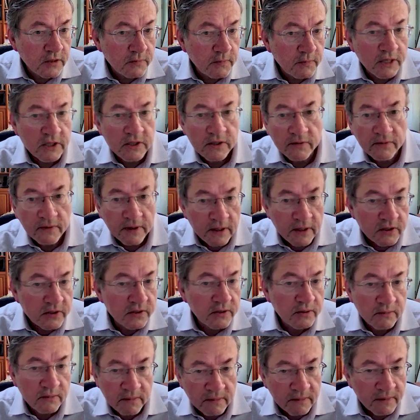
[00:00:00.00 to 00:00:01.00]
because much of
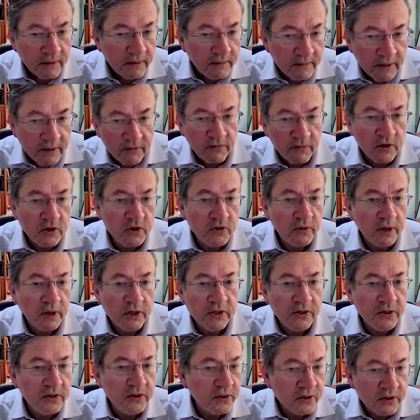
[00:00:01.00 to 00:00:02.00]
these
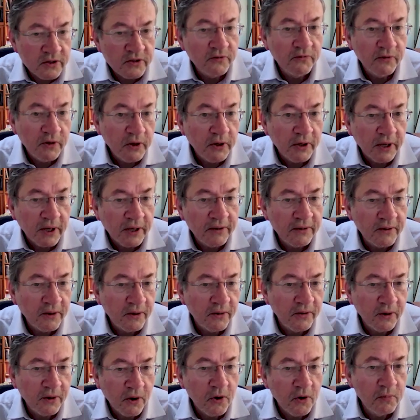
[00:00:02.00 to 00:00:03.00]
infrastructures are civilian
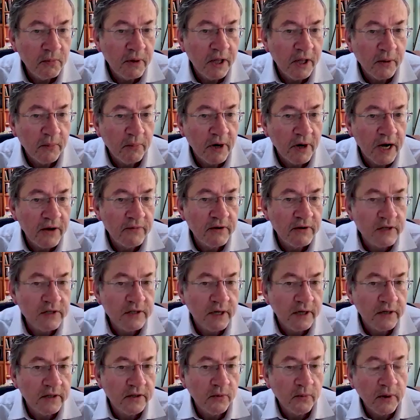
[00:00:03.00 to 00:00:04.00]
or they're owned by the
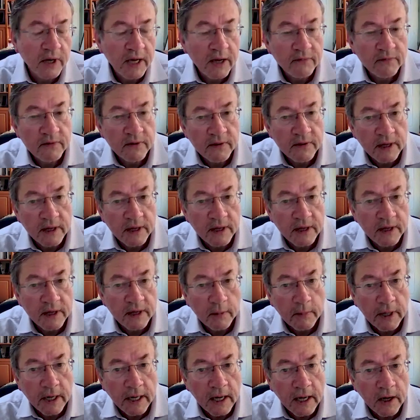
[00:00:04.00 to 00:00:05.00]
private sector. We have to
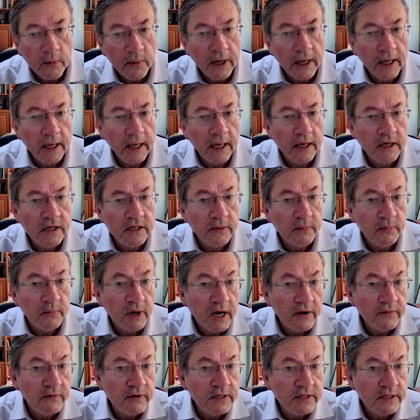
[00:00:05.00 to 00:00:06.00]
think about how we engage the
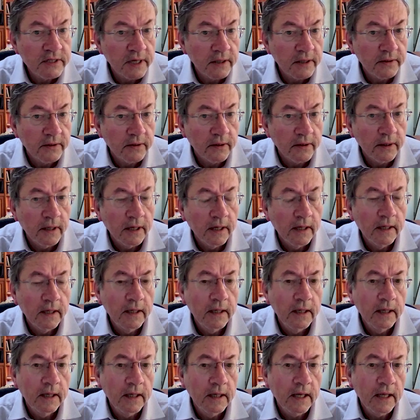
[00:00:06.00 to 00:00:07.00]
private sector
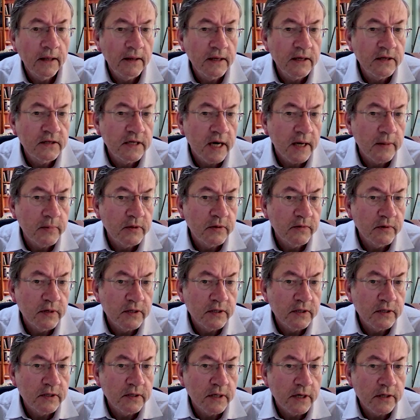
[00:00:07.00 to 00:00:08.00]
in these types
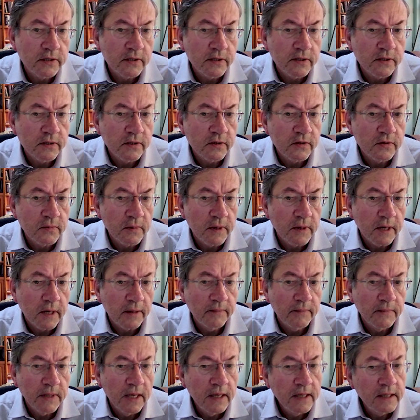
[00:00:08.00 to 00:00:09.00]
of discussions as
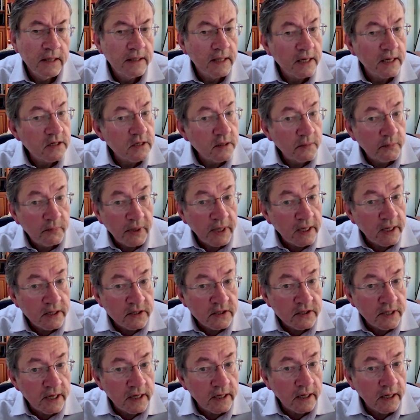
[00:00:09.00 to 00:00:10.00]
well. That's a
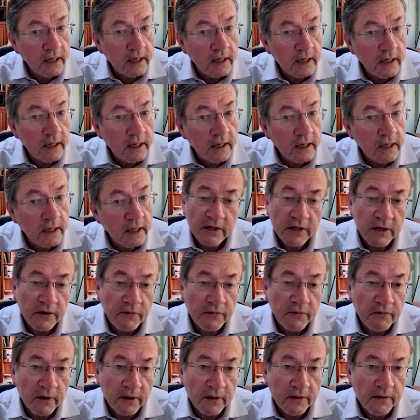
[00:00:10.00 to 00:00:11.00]
big agenda.
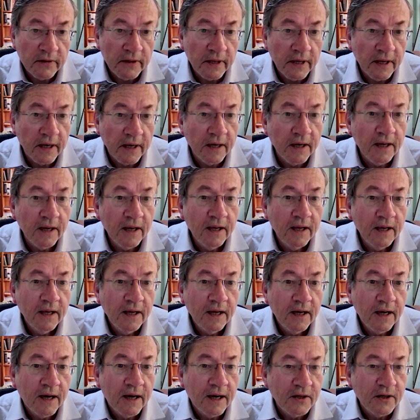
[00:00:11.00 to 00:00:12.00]
It's very different
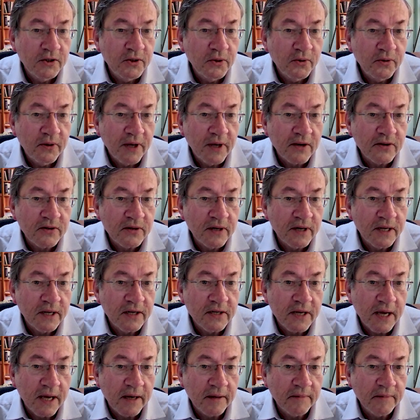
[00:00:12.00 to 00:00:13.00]
than
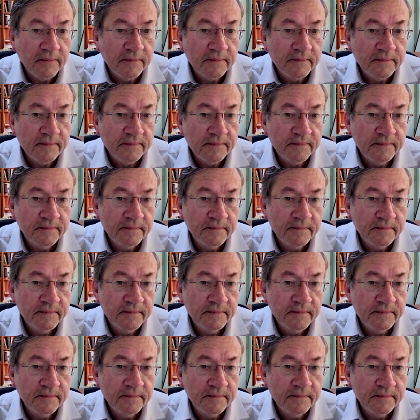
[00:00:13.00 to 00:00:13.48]
2010.